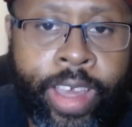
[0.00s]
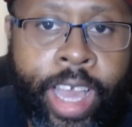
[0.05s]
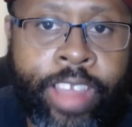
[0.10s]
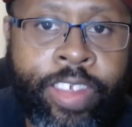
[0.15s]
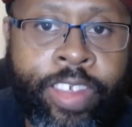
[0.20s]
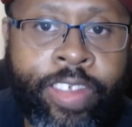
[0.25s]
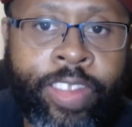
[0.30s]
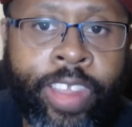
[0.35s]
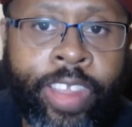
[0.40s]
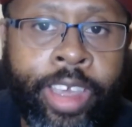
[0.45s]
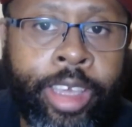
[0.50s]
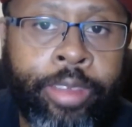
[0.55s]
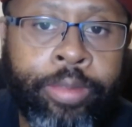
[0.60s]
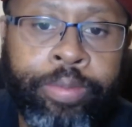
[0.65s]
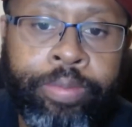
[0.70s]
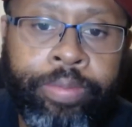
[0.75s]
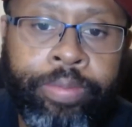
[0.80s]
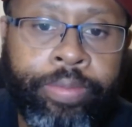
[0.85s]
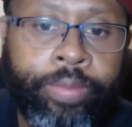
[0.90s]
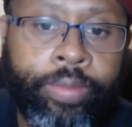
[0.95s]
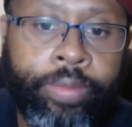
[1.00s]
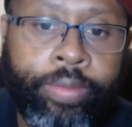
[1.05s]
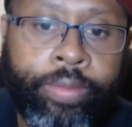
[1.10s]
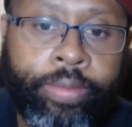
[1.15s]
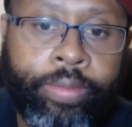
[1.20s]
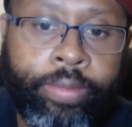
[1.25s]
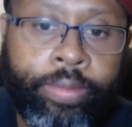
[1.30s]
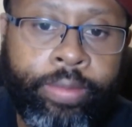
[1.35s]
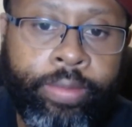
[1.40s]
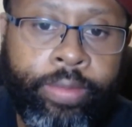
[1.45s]
I just think
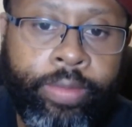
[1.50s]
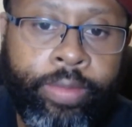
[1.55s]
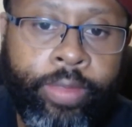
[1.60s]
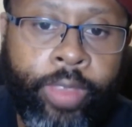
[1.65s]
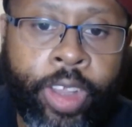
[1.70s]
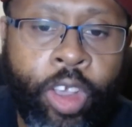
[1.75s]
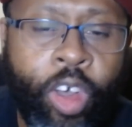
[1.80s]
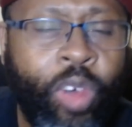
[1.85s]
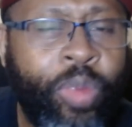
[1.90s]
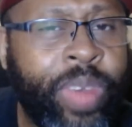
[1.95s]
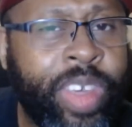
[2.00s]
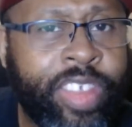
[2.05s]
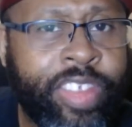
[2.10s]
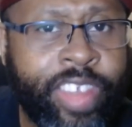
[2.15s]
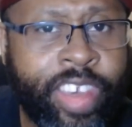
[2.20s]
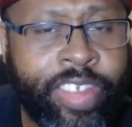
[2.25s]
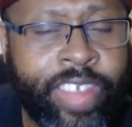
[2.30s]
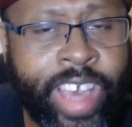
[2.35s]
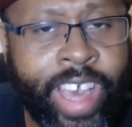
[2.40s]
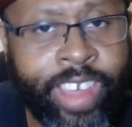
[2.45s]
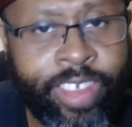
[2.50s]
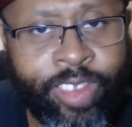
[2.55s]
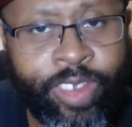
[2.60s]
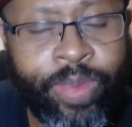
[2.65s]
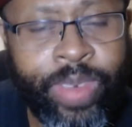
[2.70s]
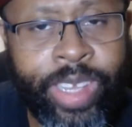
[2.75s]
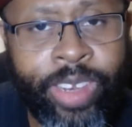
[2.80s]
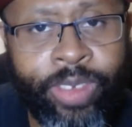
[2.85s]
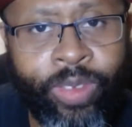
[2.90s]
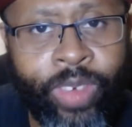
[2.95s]
Ole Miss just has too
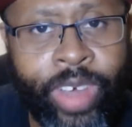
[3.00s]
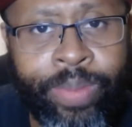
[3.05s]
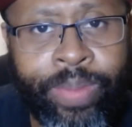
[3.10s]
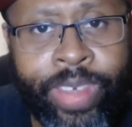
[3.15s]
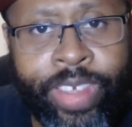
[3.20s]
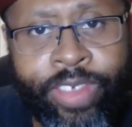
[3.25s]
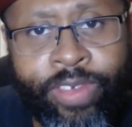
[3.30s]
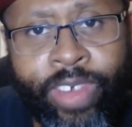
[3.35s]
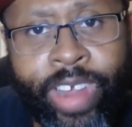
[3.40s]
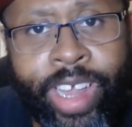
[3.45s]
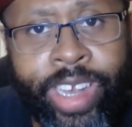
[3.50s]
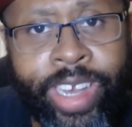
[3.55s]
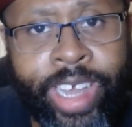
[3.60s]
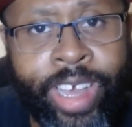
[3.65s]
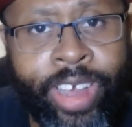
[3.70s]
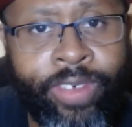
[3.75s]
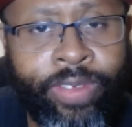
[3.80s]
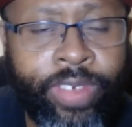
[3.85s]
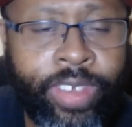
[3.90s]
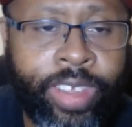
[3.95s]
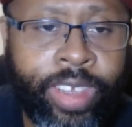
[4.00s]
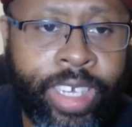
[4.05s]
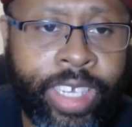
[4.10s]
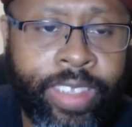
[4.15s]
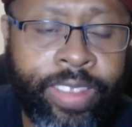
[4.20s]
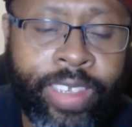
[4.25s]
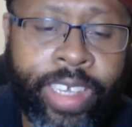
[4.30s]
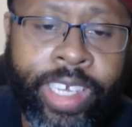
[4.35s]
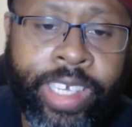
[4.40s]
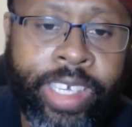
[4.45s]
many weapons right now for
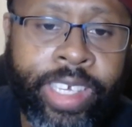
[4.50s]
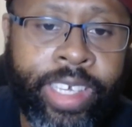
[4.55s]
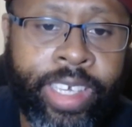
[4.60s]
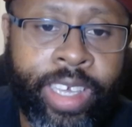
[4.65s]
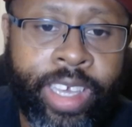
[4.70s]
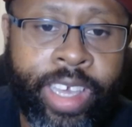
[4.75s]
Kentucky.